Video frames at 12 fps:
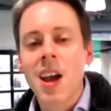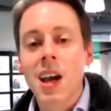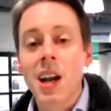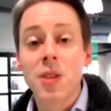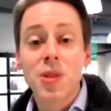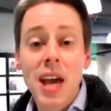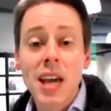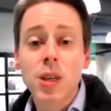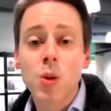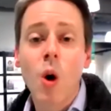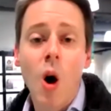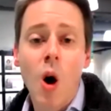And I thank
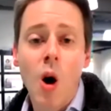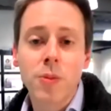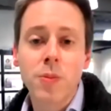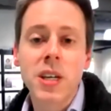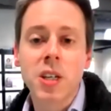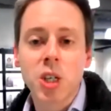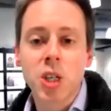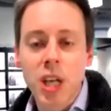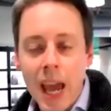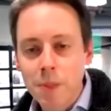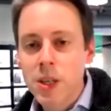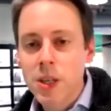you all for being
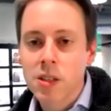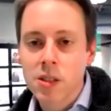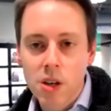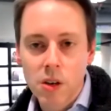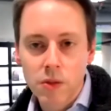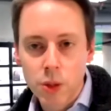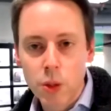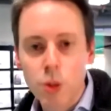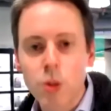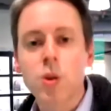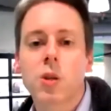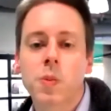champions of
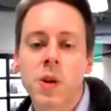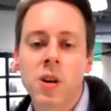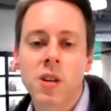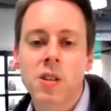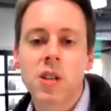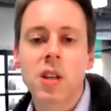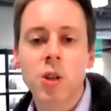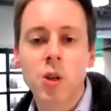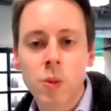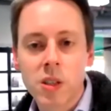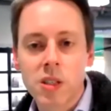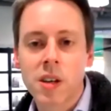user experience and
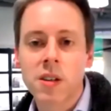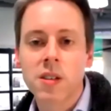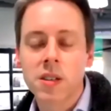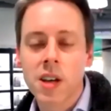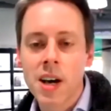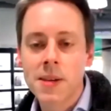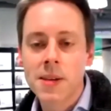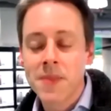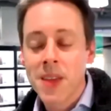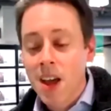human centered design.